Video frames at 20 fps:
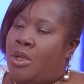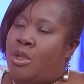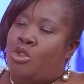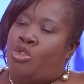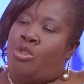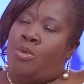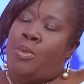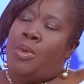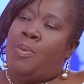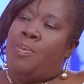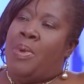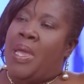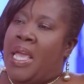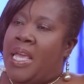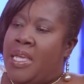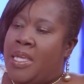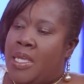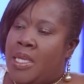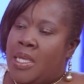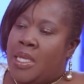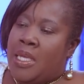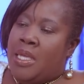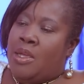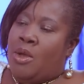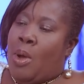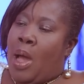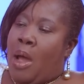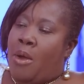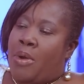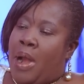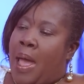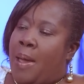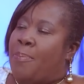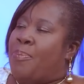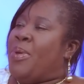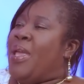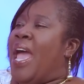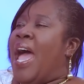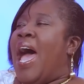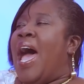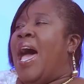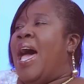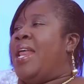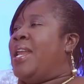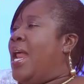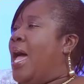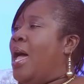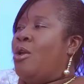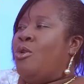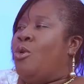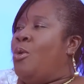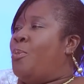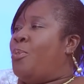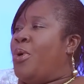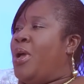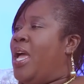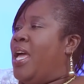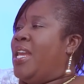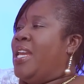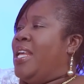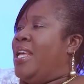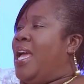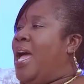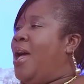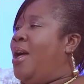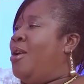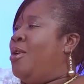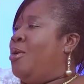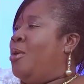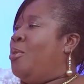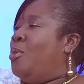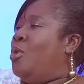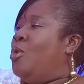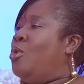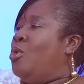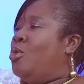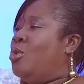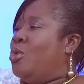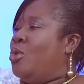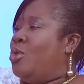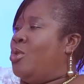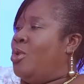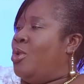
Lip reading: And so, me be, well, rap, yeah, and I know, boy, and you move, you know.